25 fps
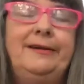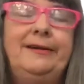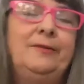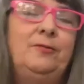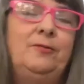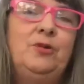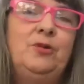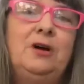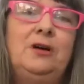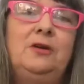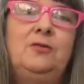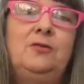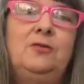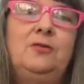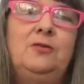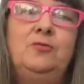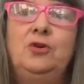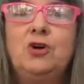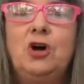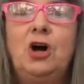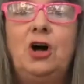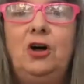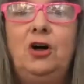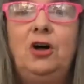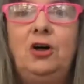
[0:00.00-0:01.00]
what we'll
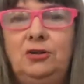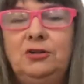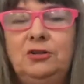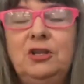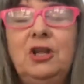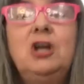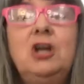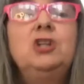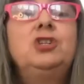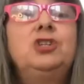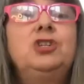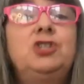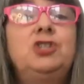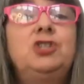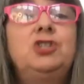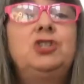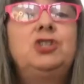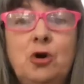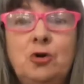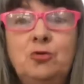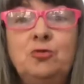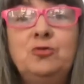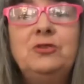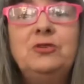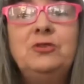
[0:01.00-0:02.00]
call
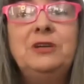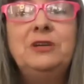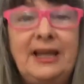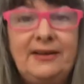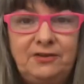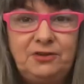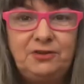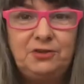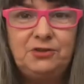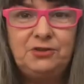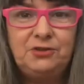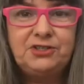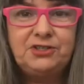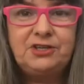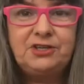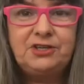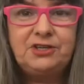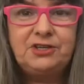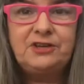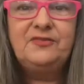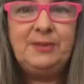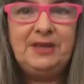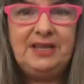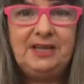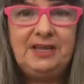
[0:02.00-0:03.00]
tone levels of
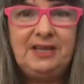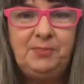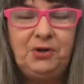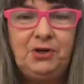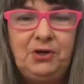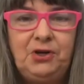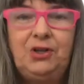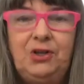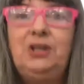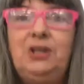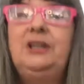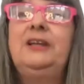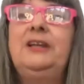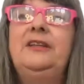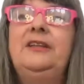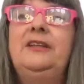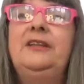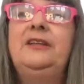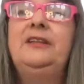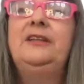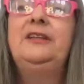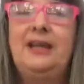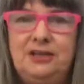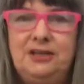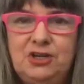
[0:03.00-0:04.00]
people and
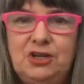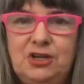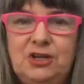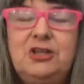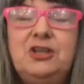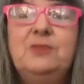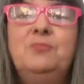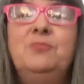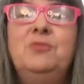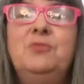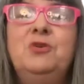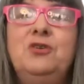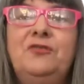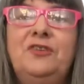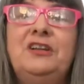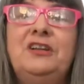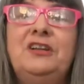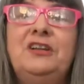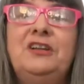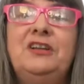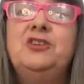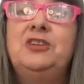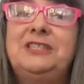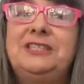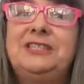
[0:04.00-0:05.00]
then you you move and you
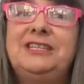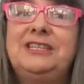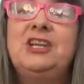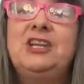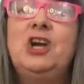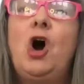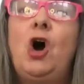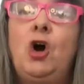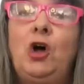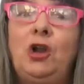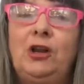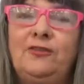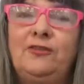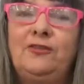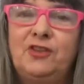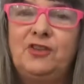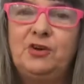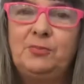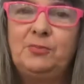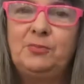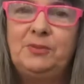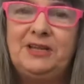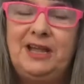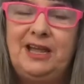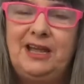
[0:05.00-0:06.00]
can see all of their
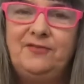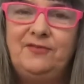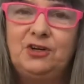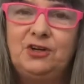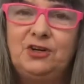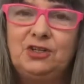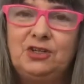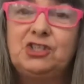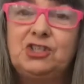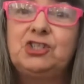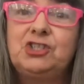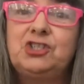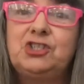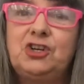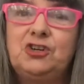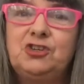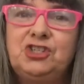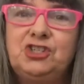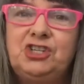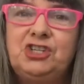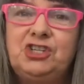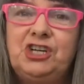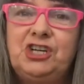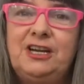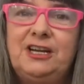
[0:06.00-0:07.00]
behaviors
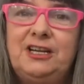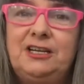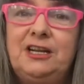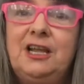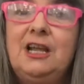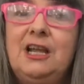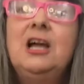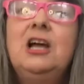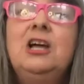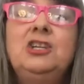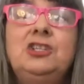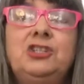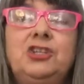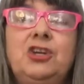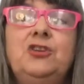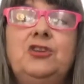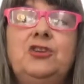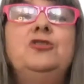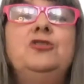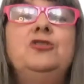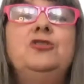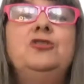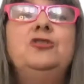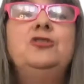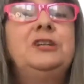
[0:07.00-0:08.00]
associated so you
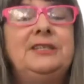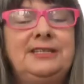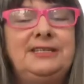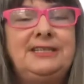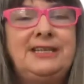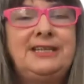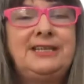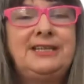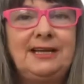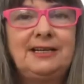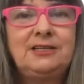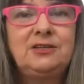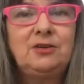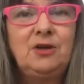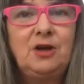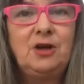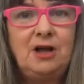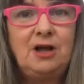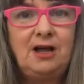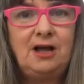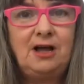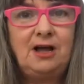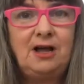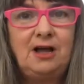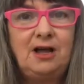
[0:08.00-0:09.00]
could detect
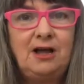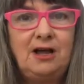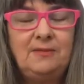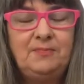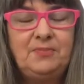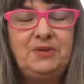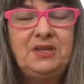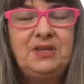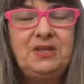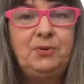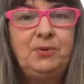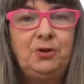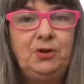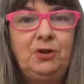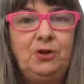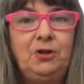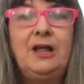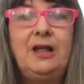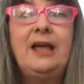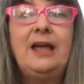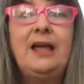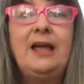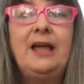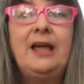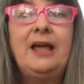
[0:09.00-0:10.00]
uh, people
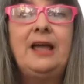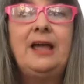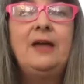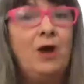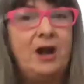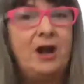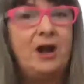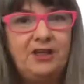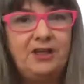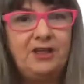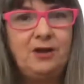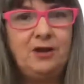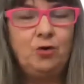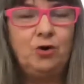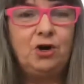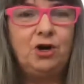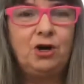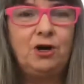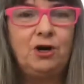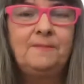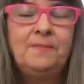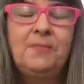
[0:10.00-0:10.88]
and where they were